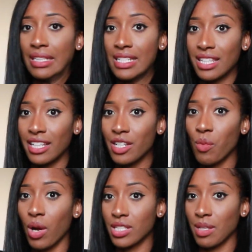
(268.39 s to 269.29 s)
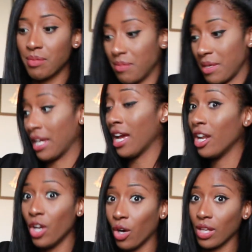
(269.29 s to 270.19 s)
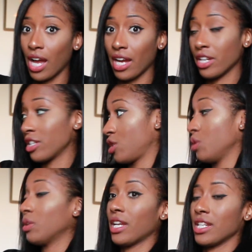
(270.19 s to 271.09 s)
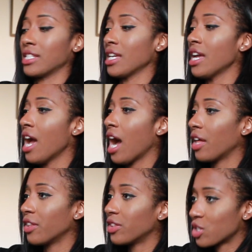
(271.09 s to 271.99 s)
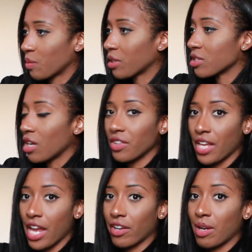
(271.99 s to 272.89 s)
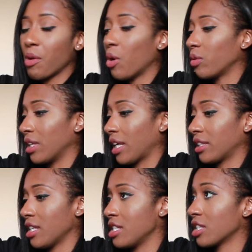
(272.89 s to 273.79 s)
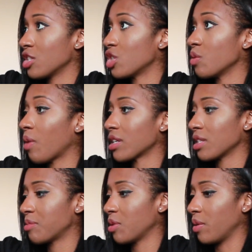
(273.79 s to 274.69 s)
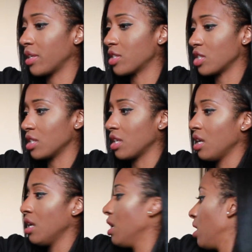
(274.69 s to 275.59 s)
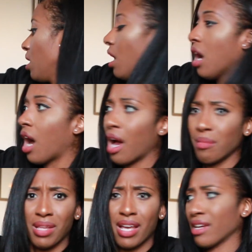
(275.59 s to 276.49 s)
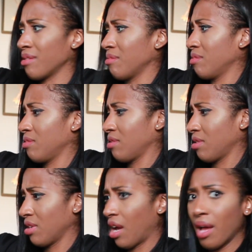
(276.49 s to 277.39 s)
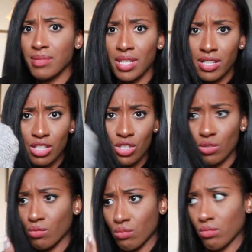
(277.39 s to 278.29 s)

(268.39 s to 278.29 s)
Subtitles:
This lady walks up to me, no lie, two ladies. The sweater's on the hanger and I'm holding it like this. She walks up to it and I'm like, I'm sorry, did you